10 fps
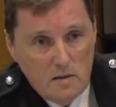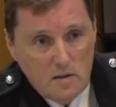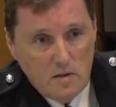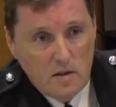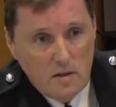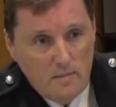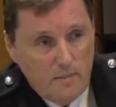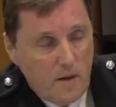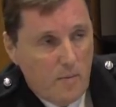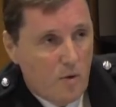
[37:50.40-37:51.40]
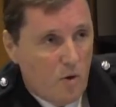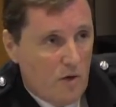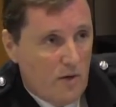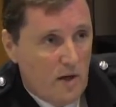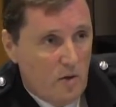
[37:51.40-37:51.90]
like a
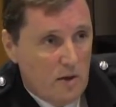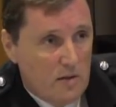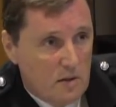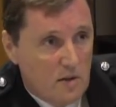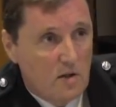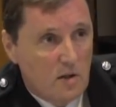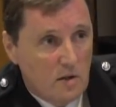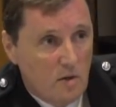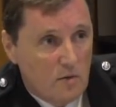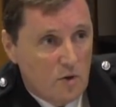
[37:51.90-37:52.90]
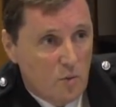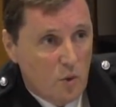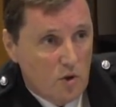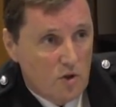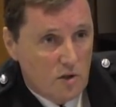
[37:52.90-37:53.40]
priority line, and the officer of
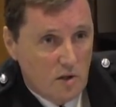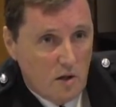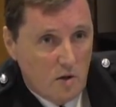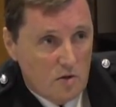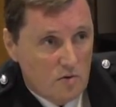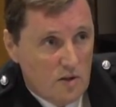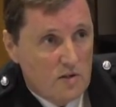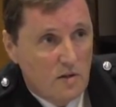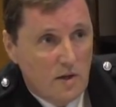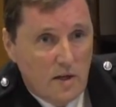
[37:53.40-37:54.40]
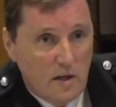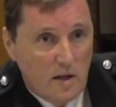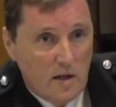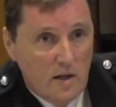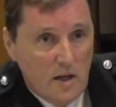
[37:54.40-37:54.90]
watch can answer it, so they can
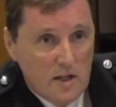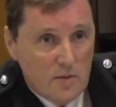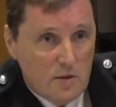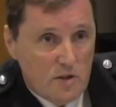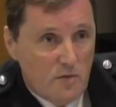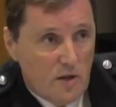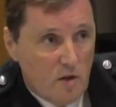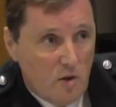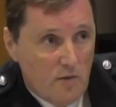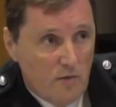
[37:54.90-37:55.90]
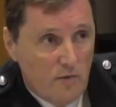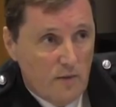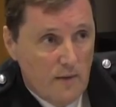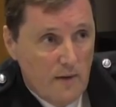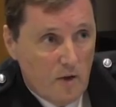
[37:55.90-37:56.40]
get specific
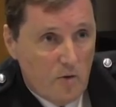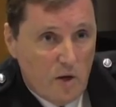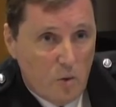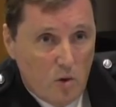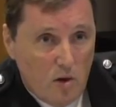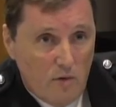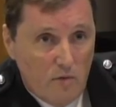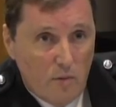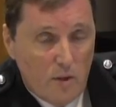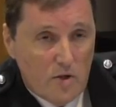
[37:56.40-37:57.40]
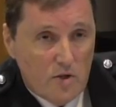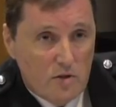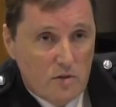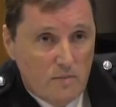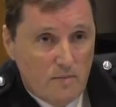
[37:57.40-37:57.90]
critical life
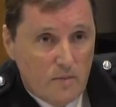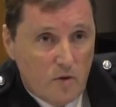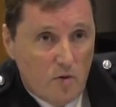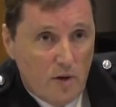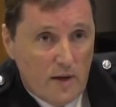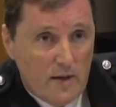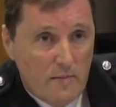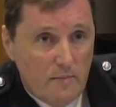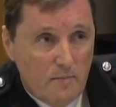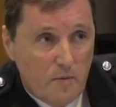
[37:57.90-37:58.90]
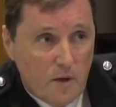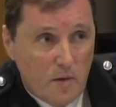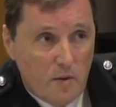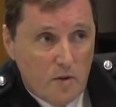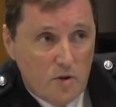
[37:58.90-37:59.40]
information directly from the
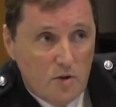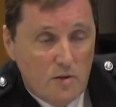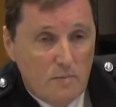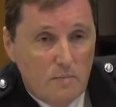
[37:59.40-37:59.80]
command unit.